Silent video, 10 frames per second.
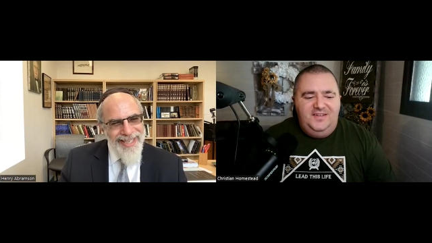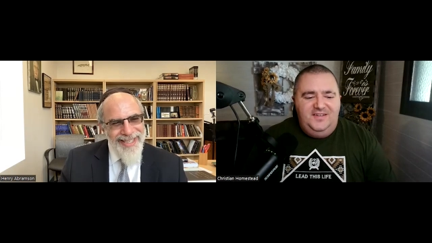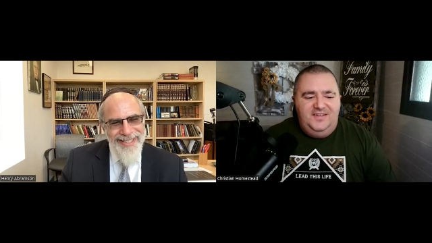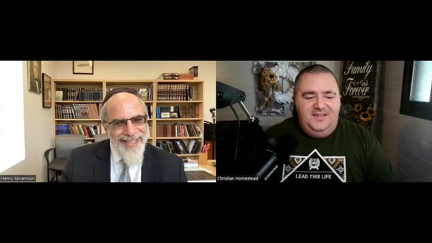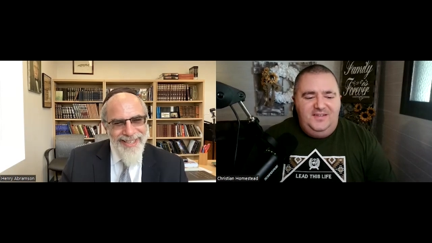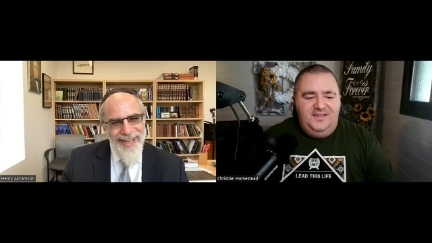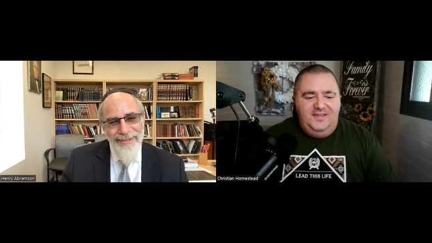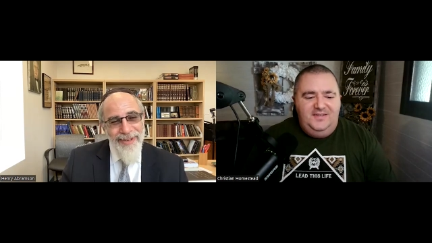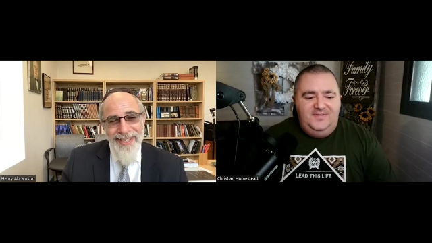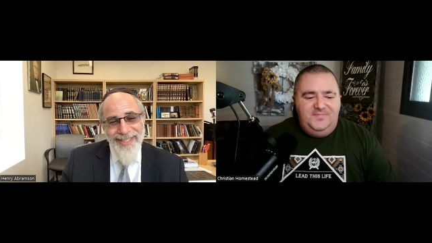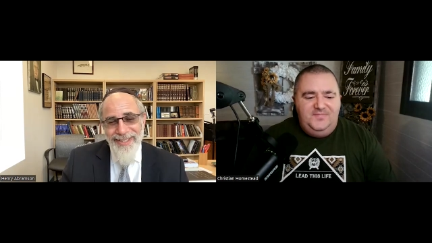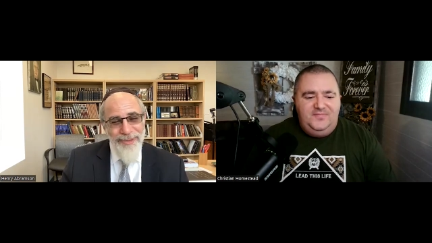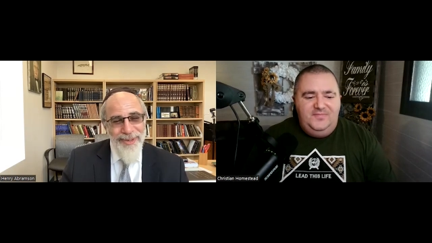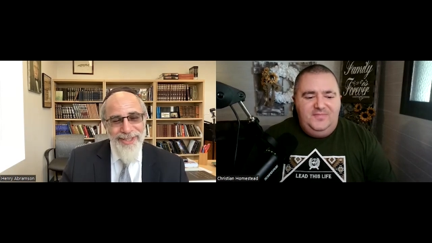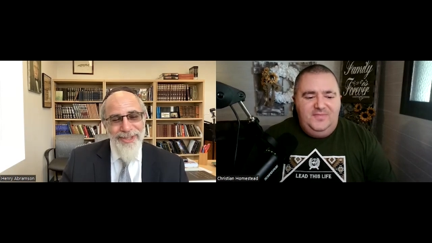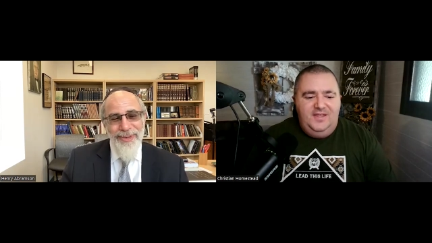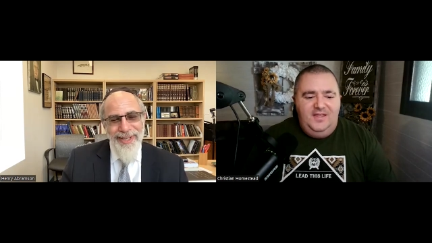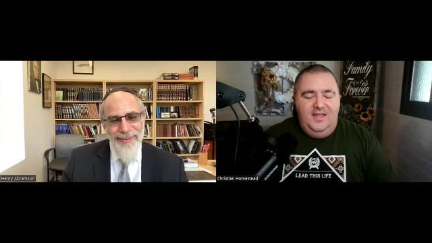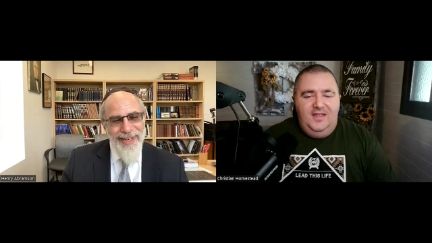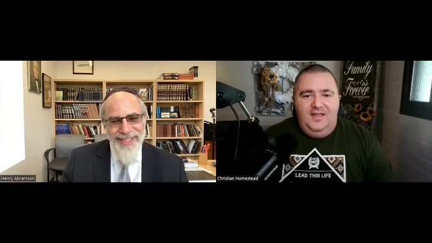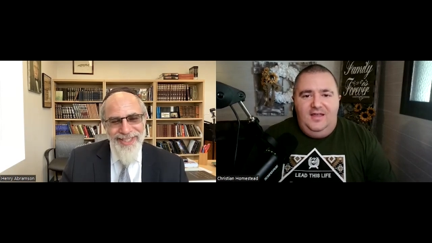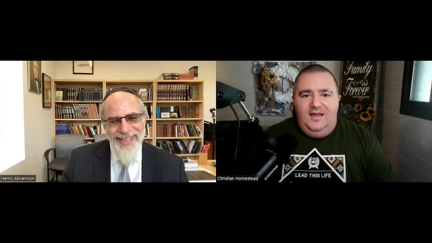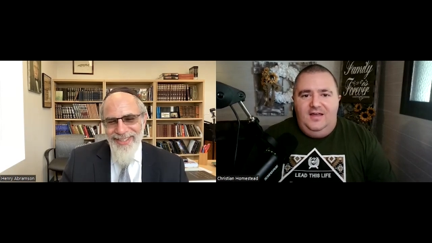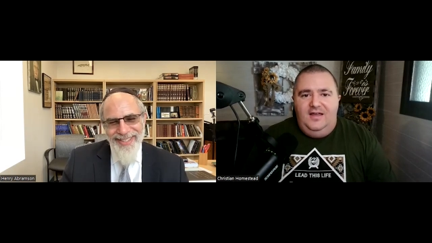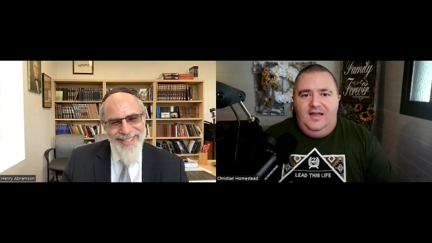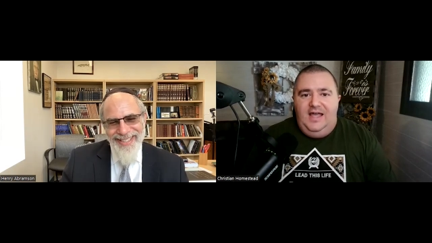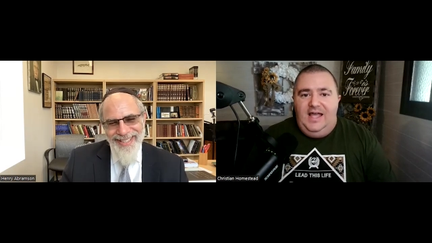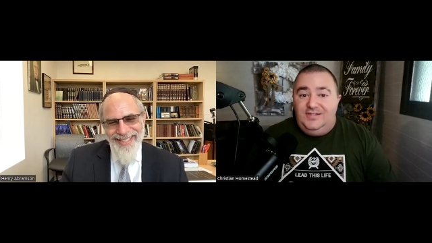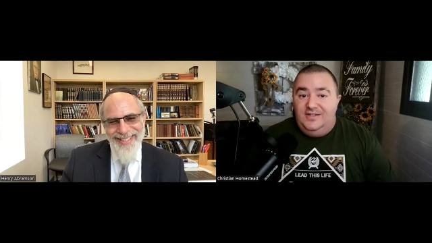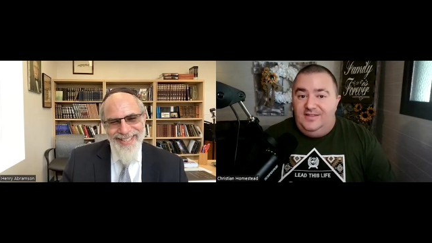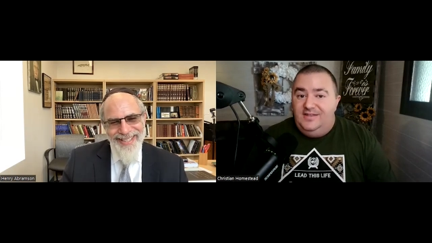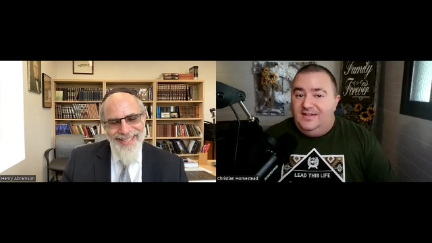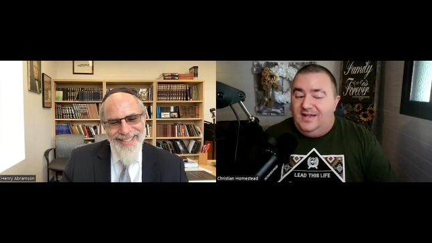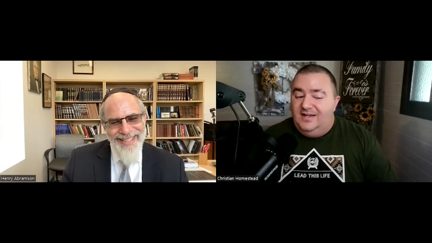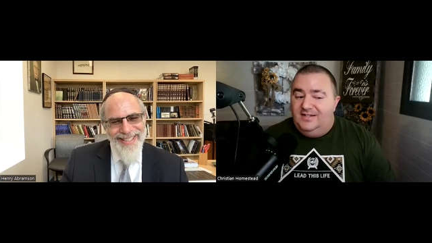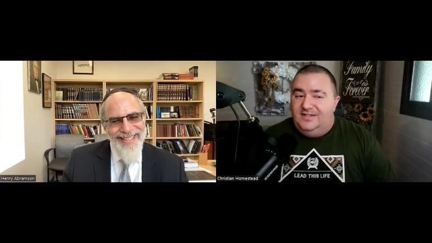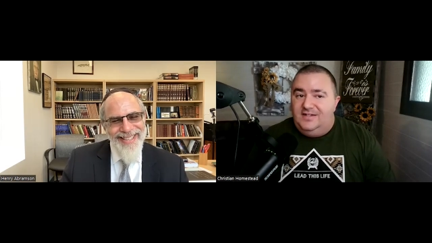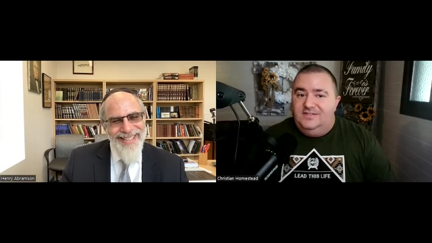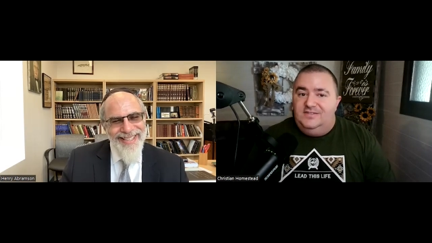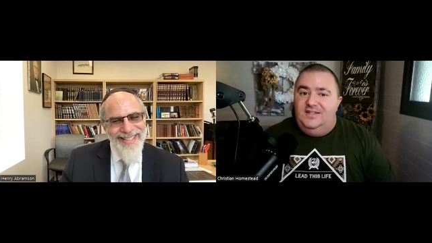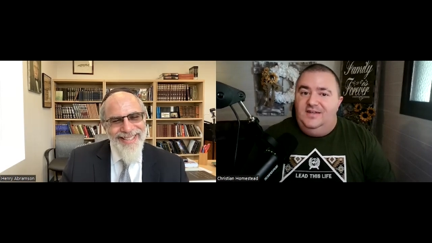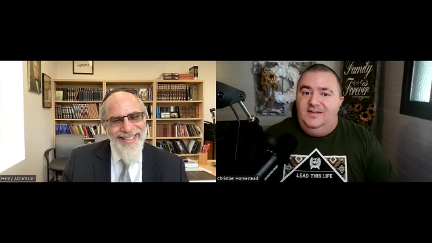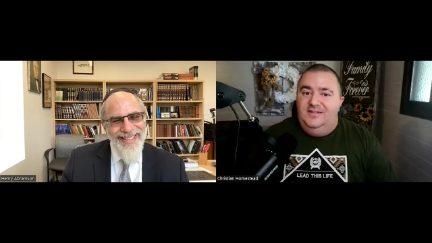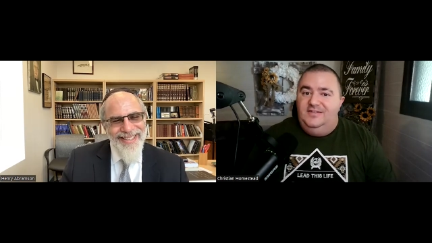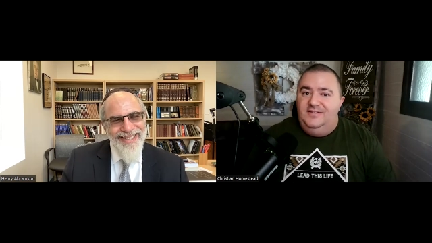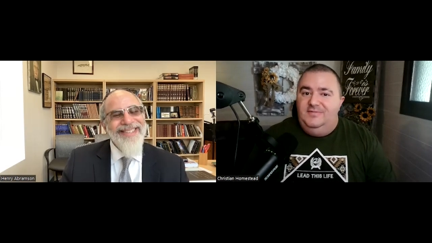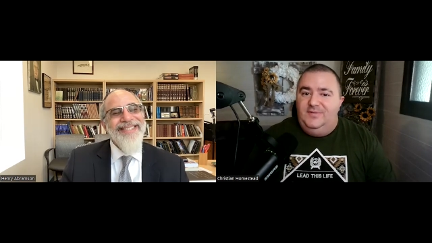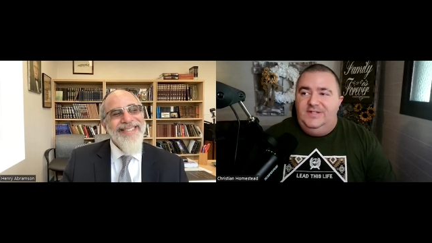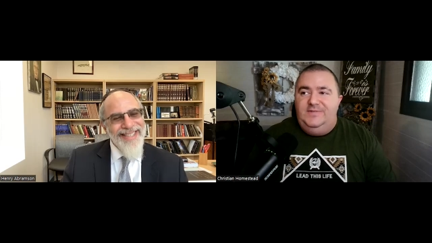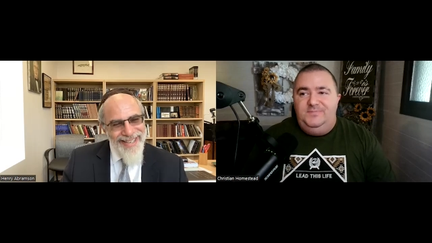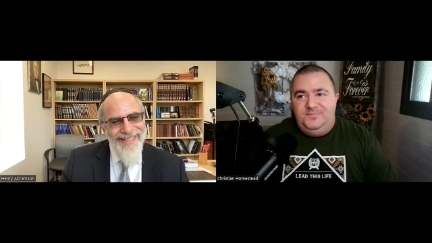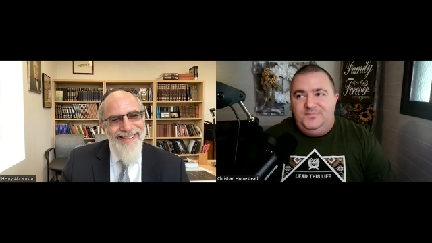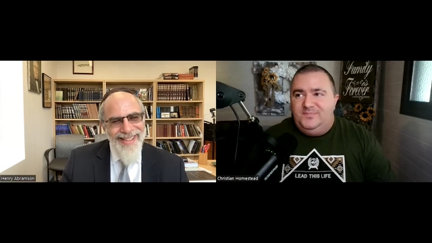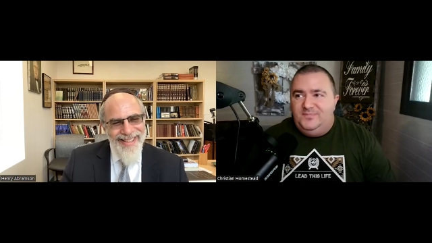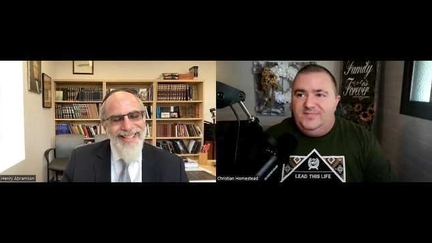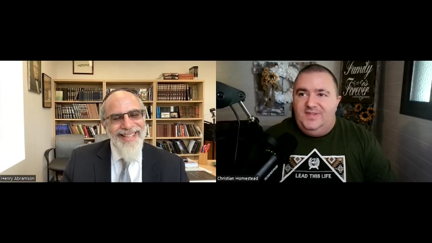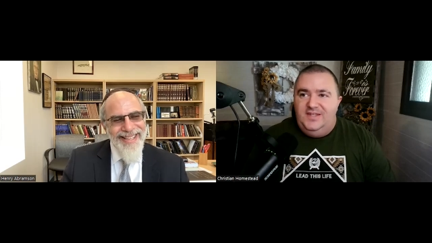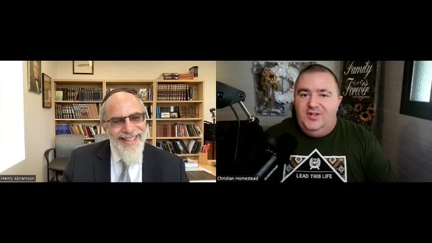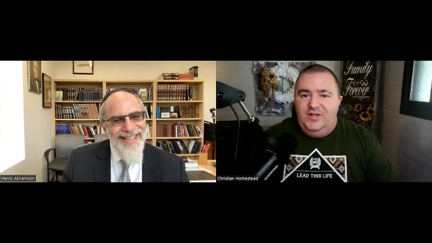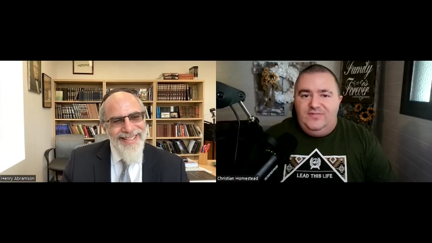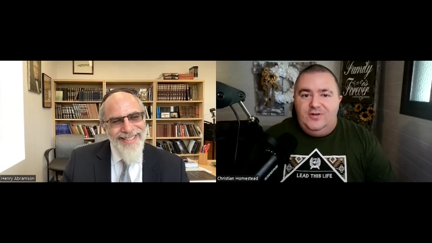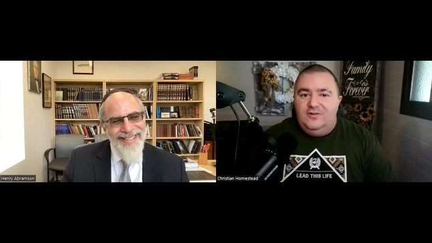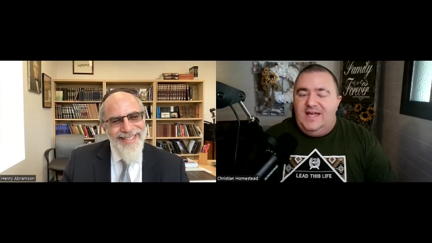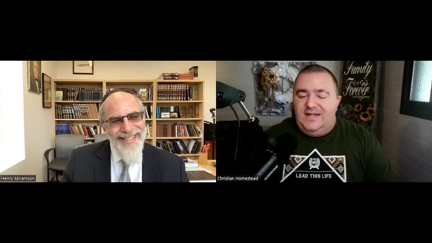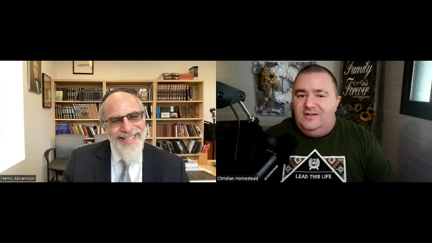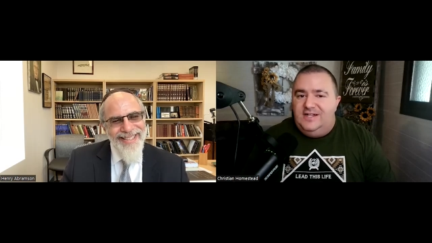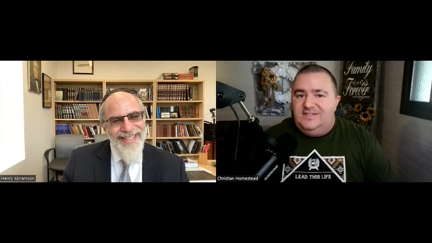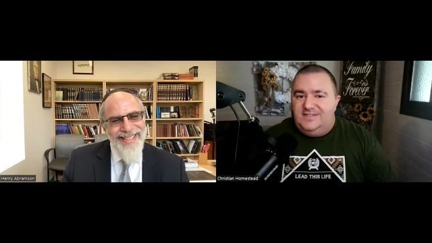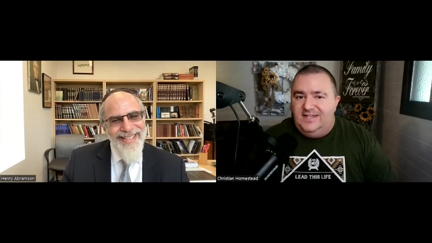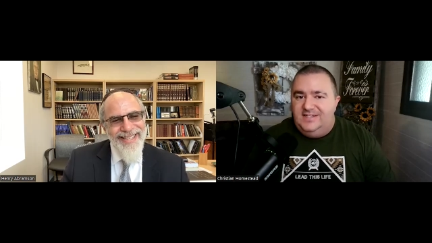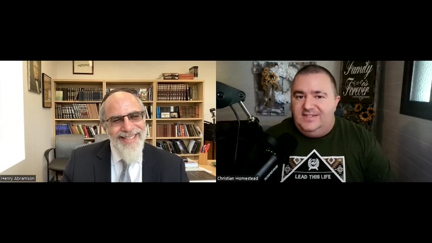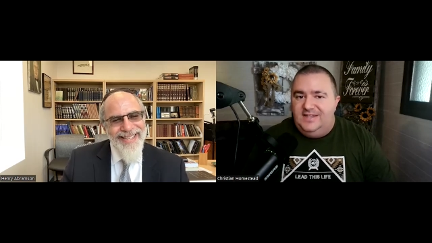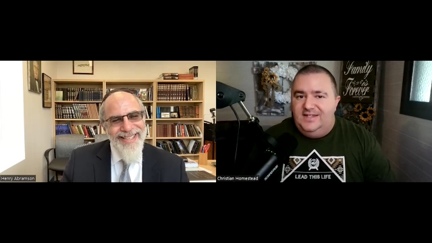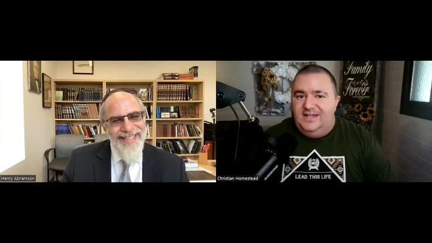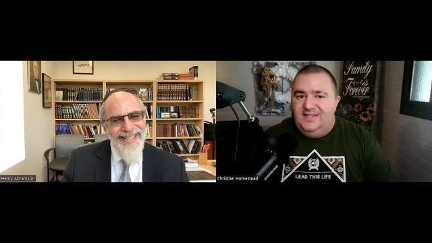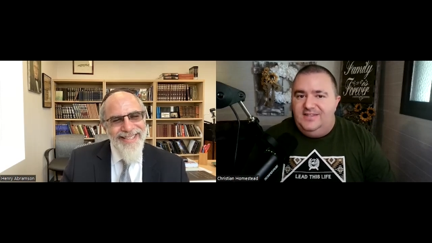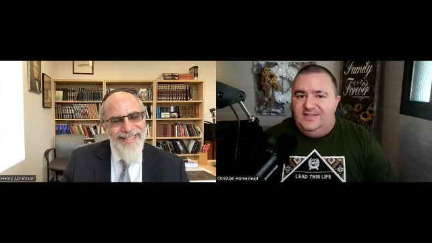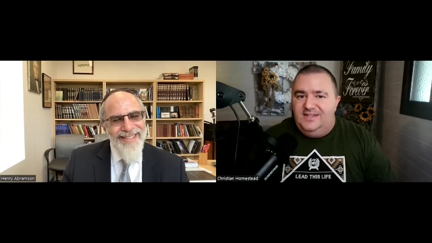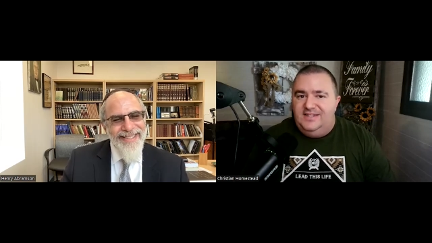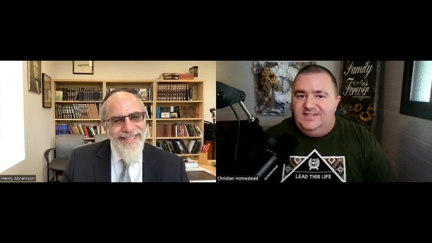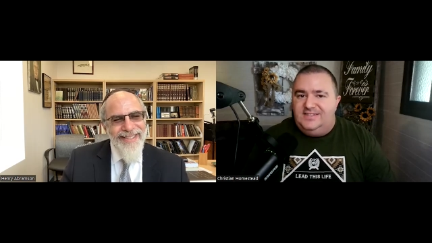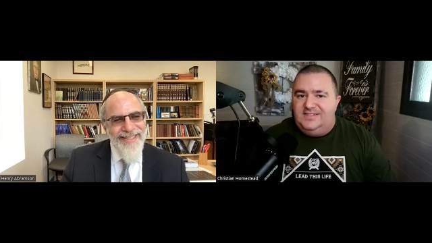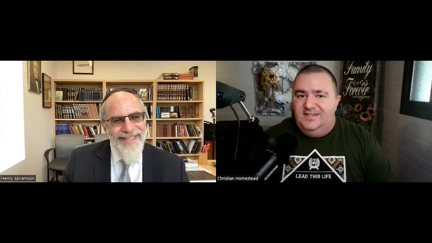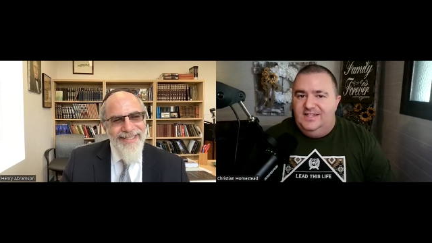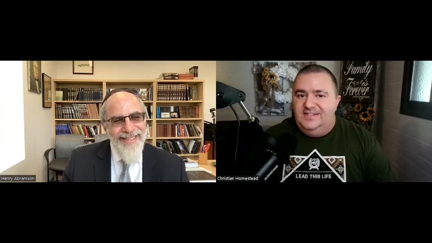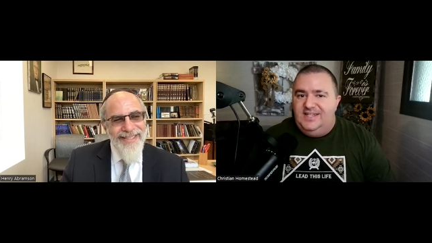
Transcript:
Speaker 1: nice? I, I find it doesn't work so well on my channel.
Speaker 2: Actually, I think it kind of does. Uh, You know, if they're a Latter Day Saint, then I think that they they